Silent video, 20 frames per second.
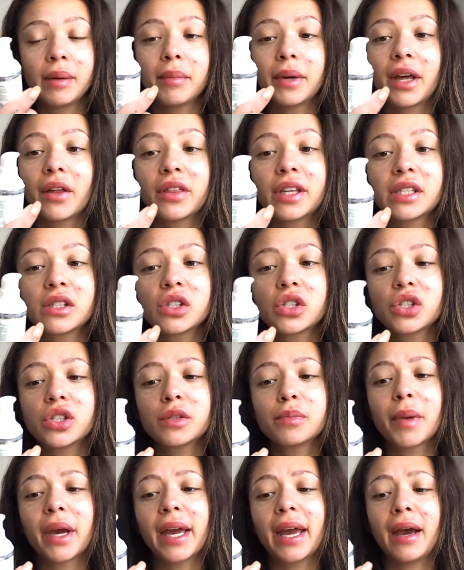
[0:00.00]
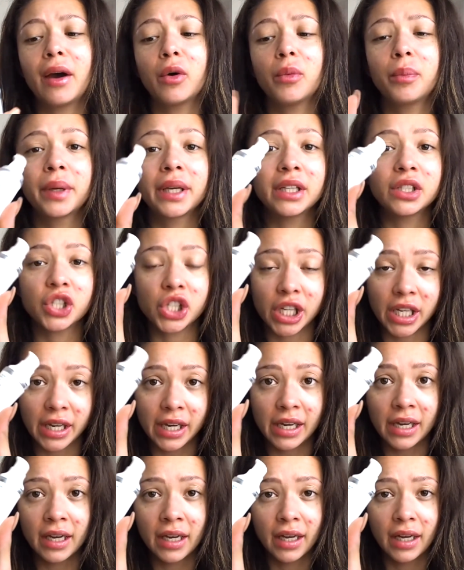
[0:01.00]
Now this is just my
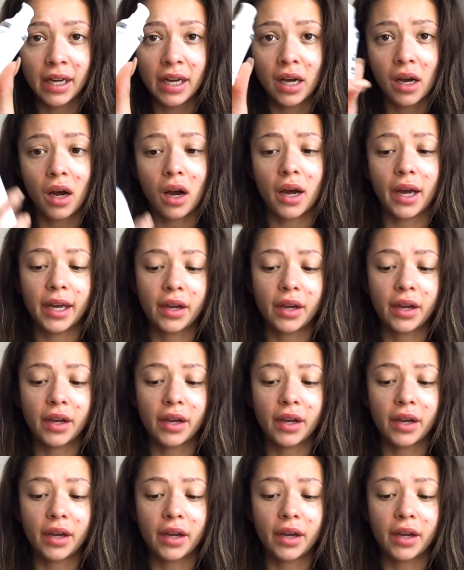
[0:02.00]
LPG eye